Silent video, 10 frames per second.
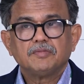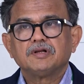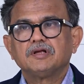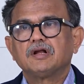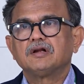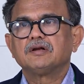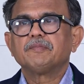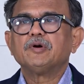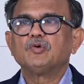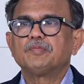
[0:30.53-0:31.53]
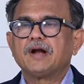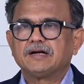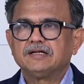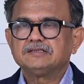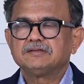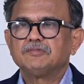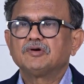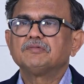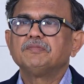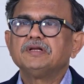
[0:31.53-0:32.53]
but they are unable to practice
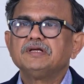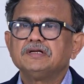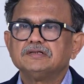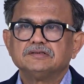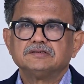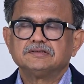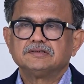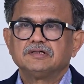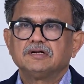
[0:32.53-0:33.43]
because many reasons.